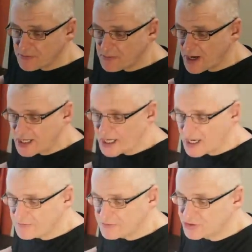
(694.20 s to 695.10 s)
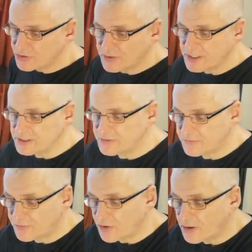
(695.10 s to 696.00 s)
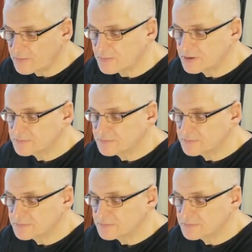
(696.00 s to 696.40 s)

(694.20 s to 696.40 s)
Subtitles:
may have joined from